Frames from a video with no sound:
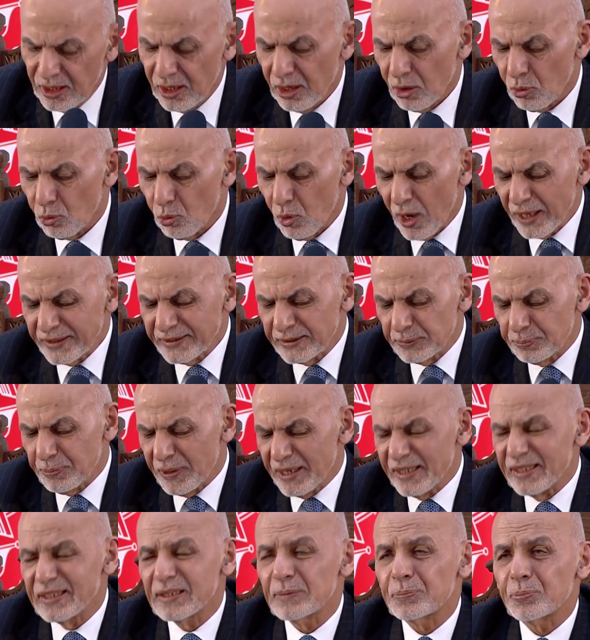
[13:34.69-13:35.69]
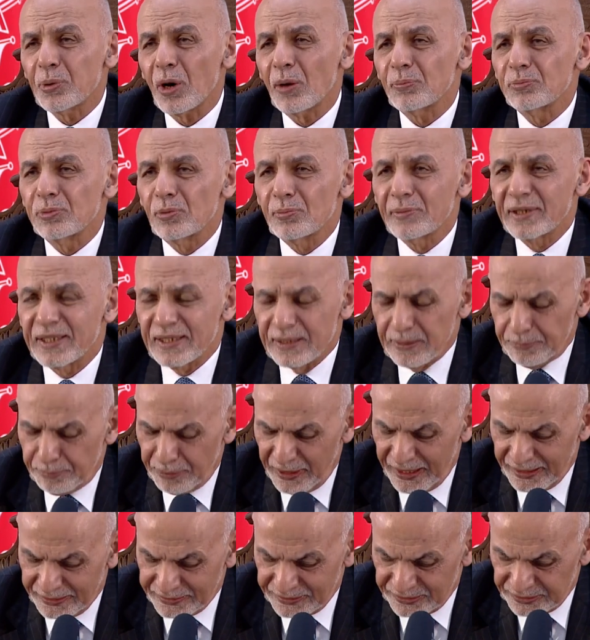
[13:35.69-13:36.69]
What's been the problem in the
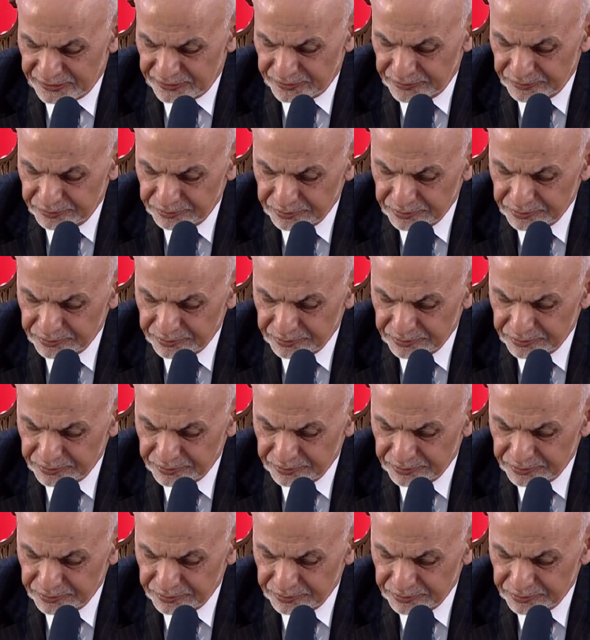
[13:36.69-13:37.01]
past?